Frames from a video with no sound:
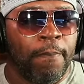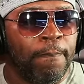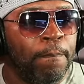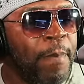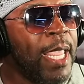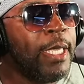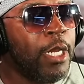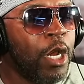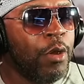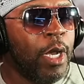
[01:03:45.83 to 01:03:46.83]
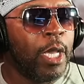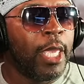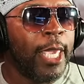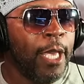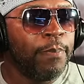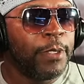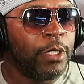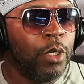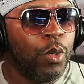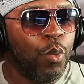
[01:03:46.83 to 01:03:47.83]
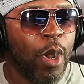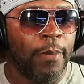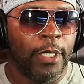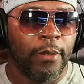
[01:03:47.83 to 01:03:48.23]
Making her a kept woman.